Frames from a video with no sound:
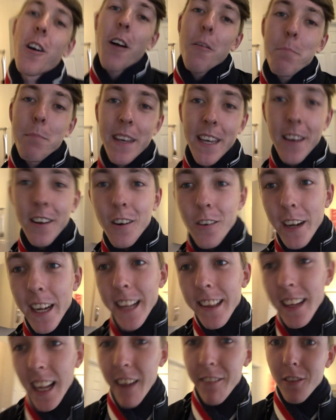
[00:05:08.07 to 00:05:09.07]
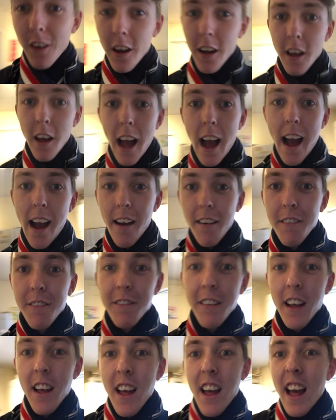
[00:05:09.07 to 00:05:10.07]
got meet and greet and I've got to
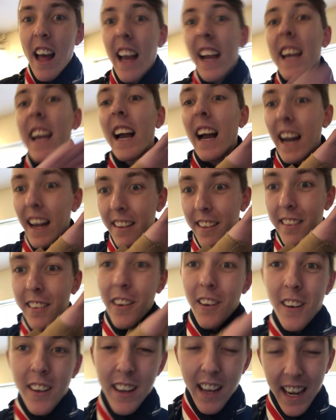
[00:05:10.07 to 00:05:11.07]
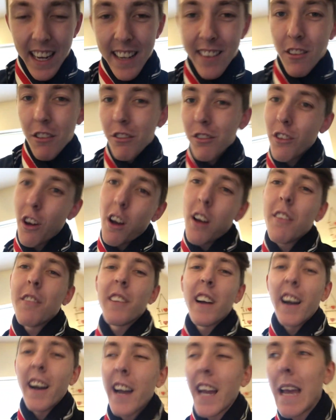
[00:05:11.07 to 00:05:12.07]
have a cast on and it's just not a
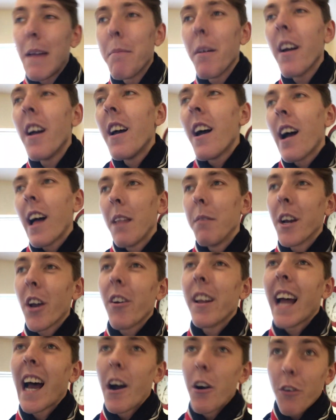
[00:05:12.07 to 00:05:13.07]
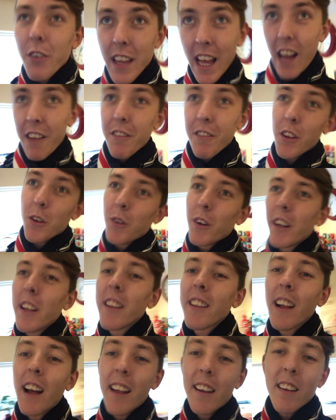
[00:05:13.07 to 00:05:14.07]
vibe. And we're going out
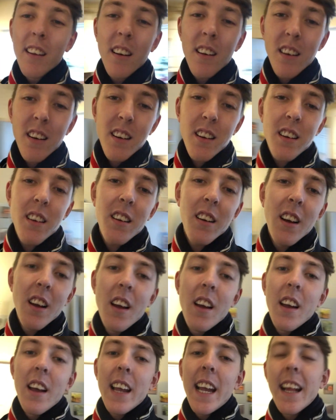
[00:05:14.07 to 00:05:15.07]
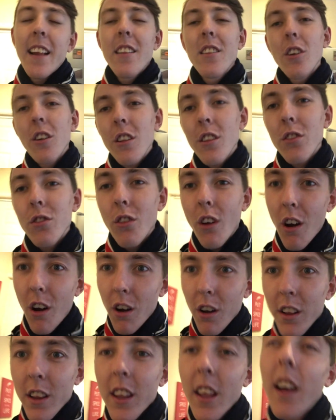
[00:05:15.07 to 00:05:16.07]
afterwards and ugh, it's just
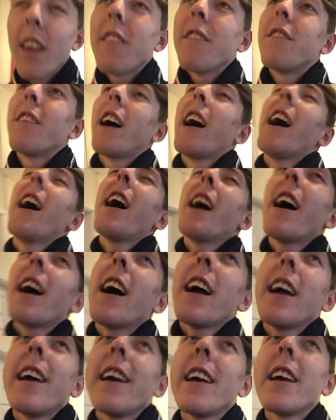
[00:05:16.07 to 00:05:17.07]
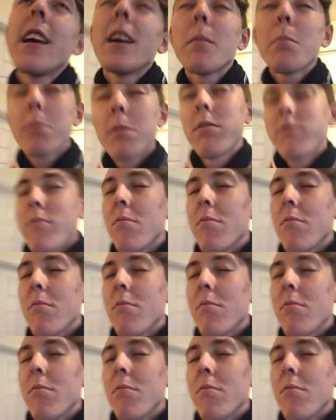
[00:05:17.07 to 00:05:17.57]
not a vibe.